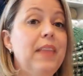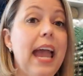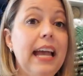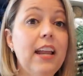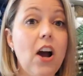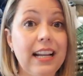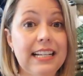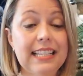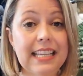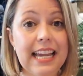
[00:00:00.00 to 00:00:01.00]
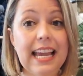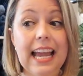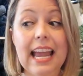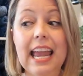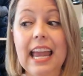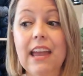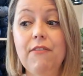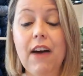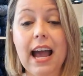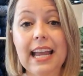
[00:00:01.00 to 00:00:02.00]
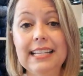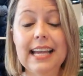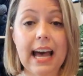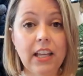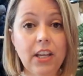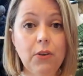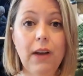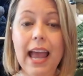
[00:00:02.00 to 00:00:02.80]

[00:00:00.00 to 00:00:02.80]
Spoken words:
And honestly, if I tell you,